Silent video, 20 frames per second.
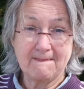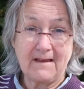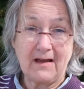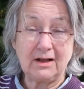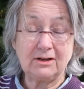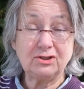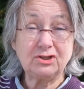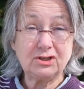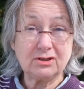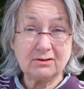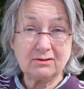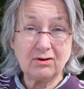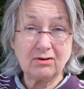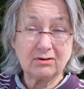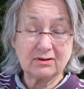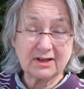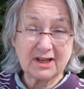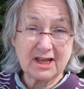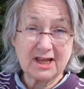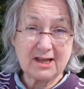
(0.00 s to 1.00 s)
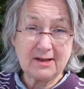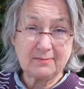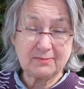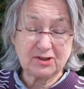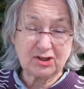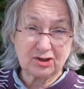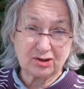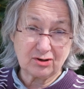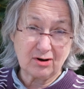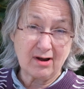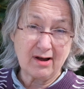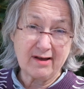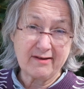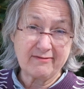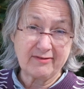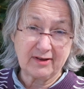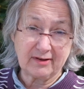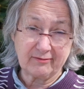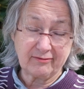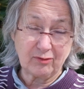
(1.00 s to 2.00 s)
And do not keep
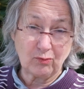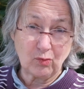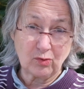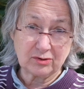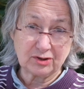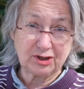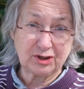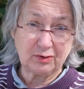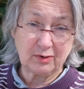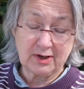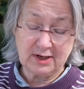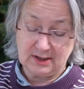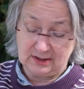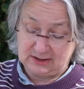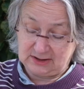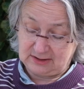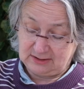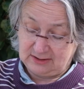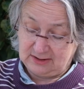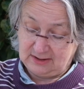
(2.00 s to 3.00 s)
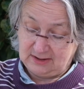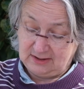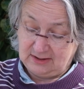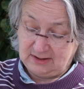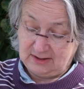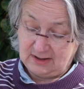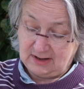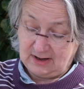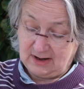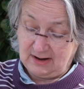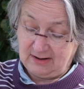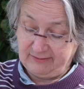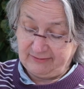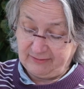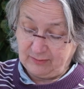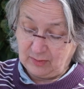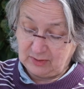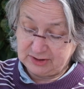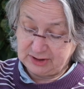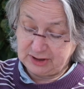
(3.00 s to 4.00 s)
striving for what you eat and
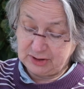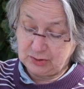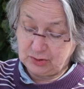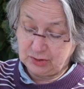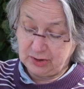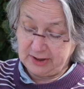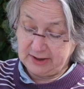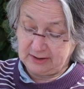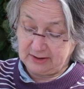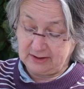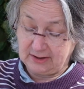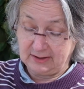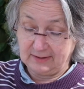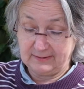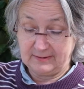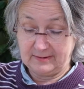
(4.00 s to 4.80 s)
for what you drink.